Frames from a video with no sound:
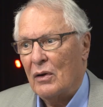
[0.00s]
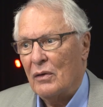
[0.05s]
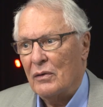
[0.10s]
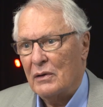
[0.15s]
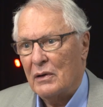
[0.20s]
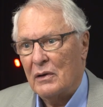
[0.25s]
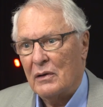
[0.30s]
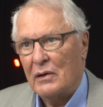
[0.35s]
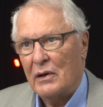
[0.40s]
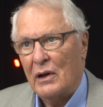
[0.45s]

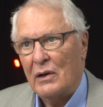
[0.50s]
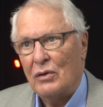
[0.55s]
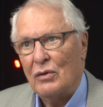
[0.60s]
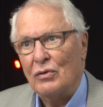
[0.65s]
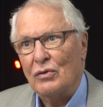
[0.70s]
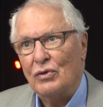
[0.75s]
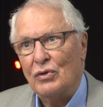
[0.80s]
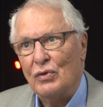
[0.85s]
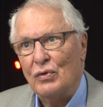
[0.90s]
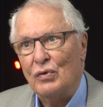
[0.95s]
concentrate
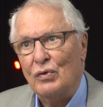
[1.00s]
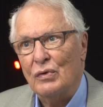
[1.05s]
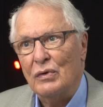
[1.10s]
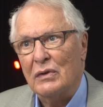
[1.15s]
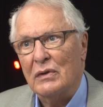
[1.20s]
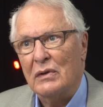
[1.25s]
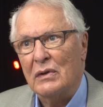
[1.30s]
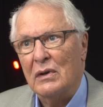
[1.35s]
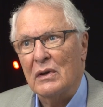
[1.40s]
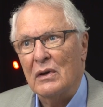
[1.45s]
on
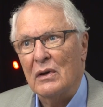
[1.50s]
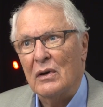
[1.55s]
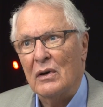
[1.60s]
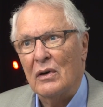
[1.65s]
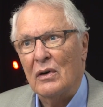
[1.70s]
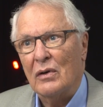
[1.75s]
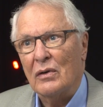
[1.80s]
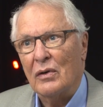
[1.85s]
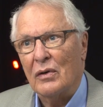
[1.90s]
shoes, on